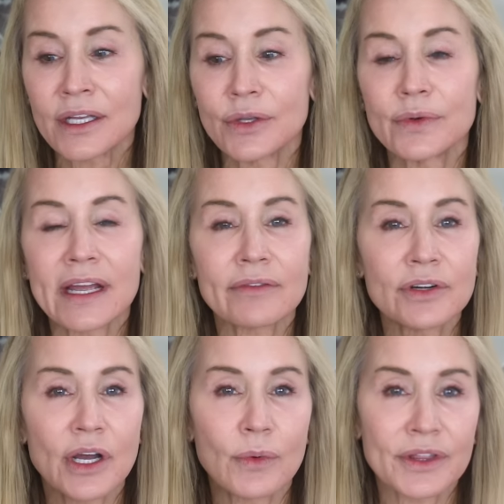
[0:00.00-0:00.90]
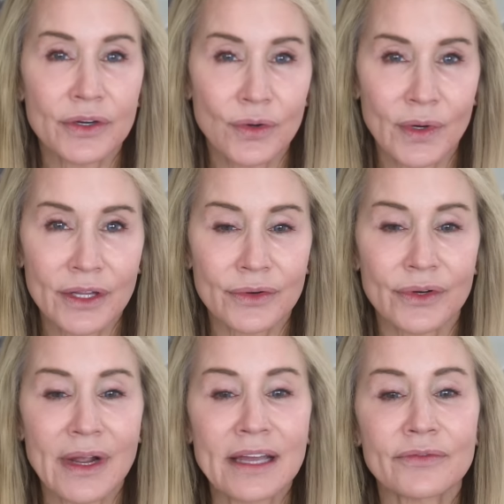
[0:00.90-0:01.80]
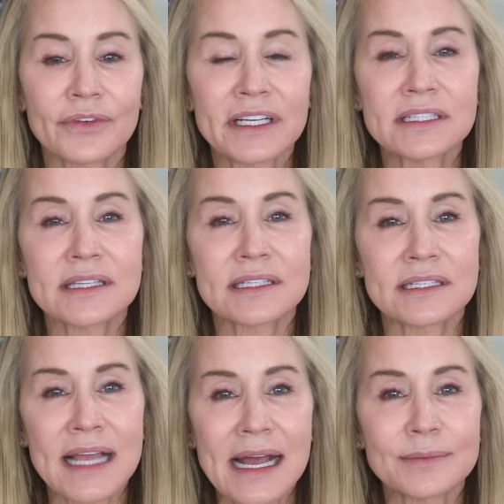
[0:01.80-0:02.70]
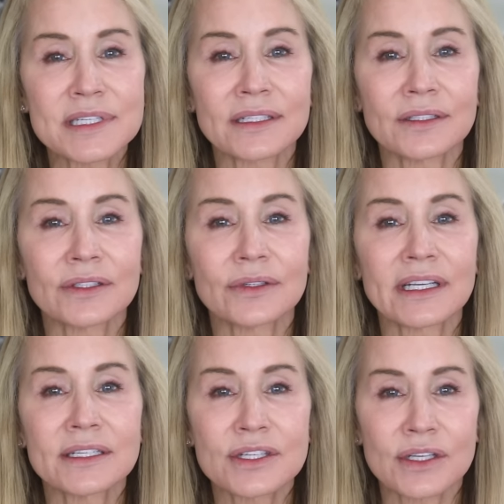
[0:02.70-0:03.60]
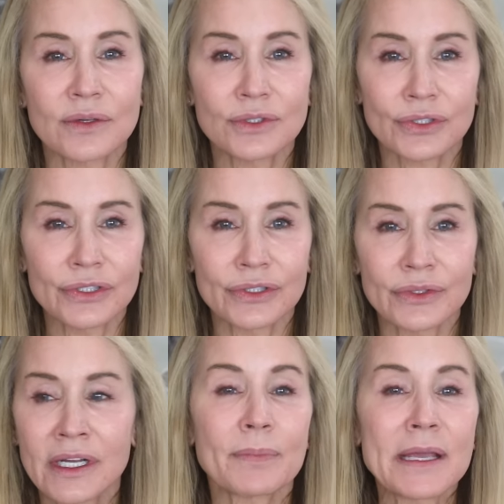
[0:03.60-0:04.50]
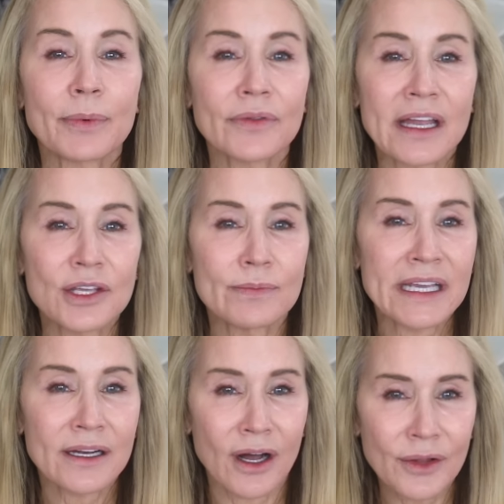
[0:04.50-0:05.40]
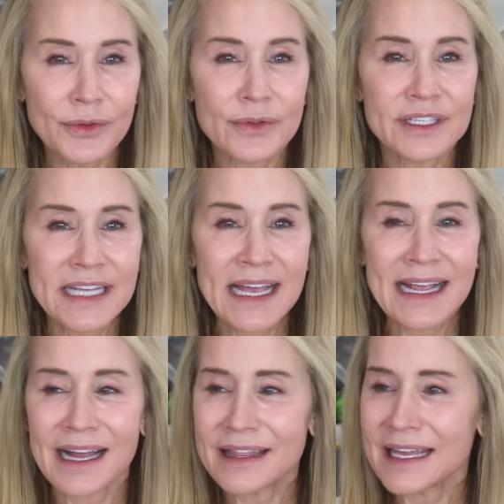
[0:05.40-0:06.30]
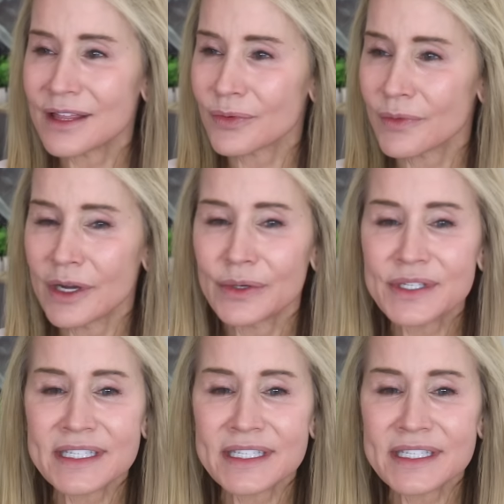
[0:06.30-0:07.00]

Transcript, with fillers: You never know what they're going through. And friends, this is absolutely so true. The people that you meet all through the day, I think Thoreau